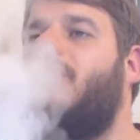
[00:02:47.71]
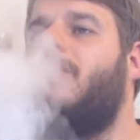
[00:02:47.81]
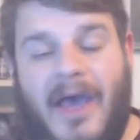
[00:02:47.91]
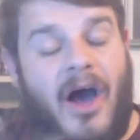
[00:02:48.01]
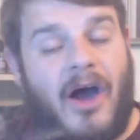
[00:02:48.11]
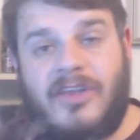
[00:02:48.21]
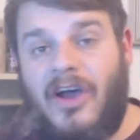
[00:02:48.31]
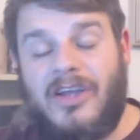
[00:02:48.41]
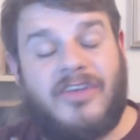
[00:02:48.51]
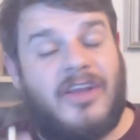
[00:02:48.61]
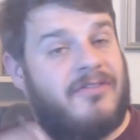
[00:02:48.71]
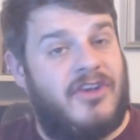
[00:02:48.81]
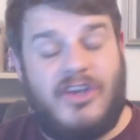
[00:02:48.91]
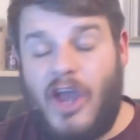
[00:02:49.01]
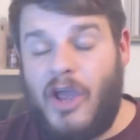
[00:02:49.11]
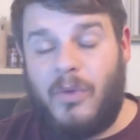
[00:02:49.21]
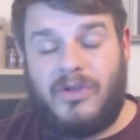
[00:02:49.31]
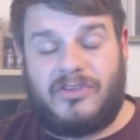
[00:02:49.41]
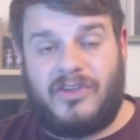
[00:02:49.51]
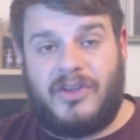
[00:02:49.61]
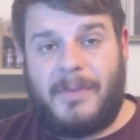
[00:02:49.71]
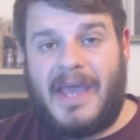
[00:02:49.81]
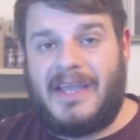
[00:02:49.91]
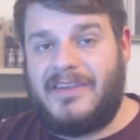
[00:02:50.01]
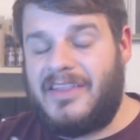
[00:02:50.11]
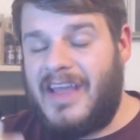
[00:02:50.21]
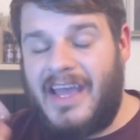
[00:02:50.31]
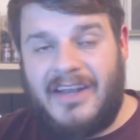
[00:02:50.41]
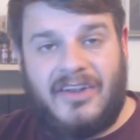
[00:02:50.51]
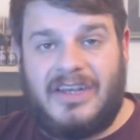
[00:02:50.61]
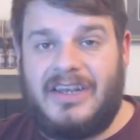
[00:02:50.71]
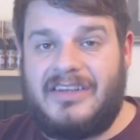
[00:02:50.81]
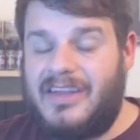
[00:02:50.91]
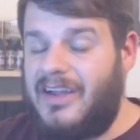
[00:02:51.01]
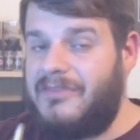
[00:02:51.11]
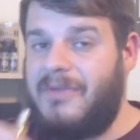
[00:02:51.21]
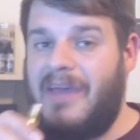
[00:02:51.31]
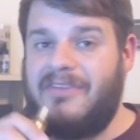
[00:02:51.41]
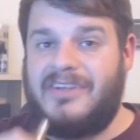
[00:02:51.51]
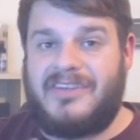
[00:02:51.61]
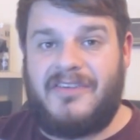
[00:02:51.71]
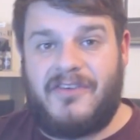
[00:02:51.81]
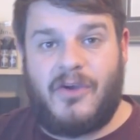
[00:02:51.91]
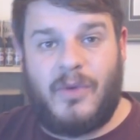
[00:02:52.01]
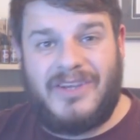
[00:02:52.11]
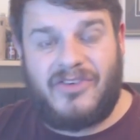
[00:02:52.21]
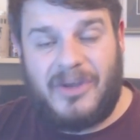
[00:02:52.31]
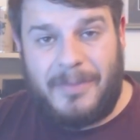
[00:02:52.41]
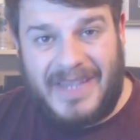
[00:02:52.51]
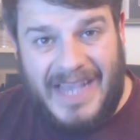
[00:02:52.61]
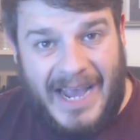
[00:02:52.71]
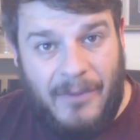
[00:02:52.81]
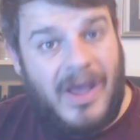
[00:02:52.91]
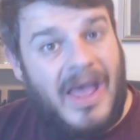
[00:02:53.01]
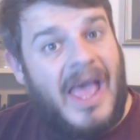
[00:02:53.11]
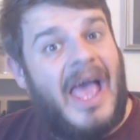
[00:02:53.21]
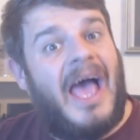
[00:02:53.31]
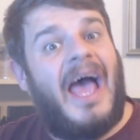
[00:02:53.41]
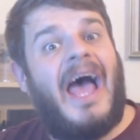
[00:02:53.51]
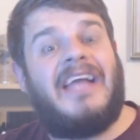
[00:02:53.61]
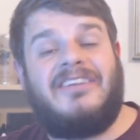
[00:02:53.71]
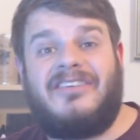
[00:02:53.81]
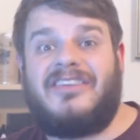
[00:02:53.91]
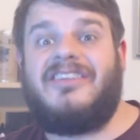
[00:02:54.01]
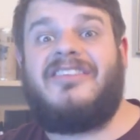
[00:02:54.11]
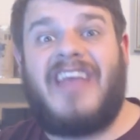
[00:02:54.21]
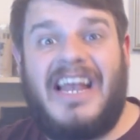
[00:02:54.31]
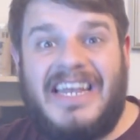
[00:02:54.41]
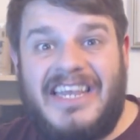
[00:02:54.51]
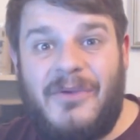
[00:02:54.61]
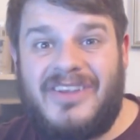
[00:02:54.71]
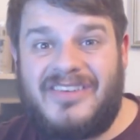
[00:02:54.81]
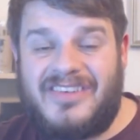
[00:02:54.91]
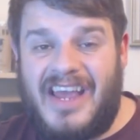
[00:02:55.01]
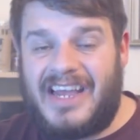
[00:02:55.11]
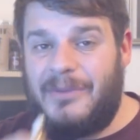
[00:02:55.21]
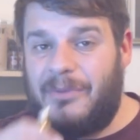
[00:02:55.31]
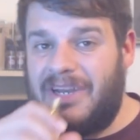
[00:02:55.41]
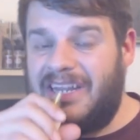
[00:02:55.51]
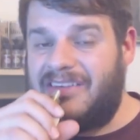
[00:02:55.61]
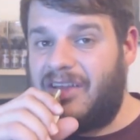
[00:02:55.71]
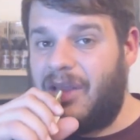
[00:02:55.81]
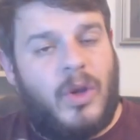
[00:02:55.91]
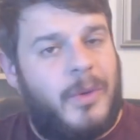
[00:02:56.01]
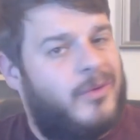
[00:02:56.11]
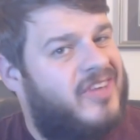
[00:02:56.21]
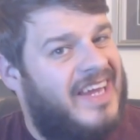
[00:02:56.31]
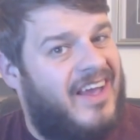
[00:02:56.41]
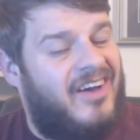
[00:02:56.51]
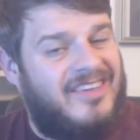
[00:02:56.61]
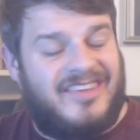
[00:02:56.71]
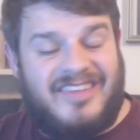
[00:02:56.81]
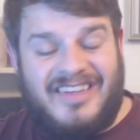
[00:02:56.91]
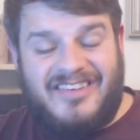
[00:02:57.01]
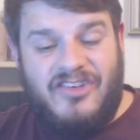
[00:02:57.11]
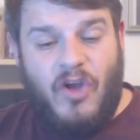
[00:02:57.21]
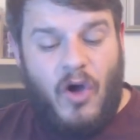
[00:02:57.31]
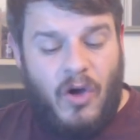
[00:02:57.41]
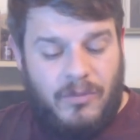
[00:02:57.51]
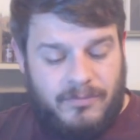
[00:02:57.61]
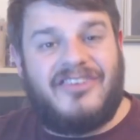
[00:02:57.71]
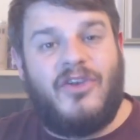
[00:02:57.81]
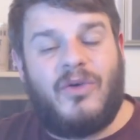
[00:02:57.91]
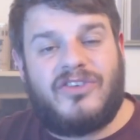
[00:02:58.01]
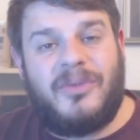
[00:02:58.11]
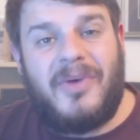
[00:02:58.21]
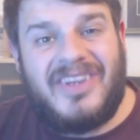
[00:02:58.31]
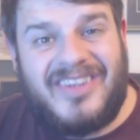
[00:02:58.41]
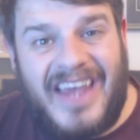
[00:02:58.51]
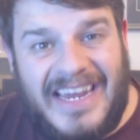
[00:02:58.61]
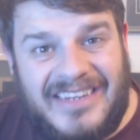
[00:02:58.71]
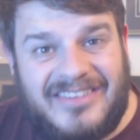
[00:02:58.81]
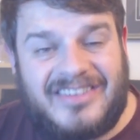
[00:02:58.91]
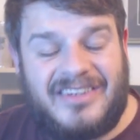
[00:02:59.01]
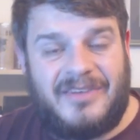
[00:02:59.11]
Yeah, I don't even know what's on the back end of that. And I'm having difficulty trying to pick it out and telling you exactly what it is. All I will say, guys, is it's not to my taste.